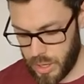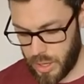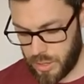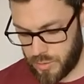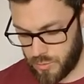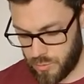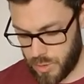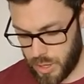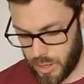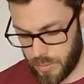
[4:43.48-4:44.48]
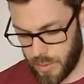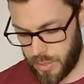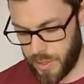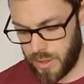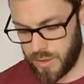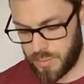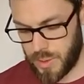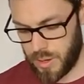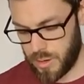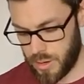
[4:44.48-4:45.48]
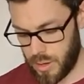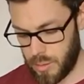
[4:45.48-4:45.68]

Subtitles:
I think it's been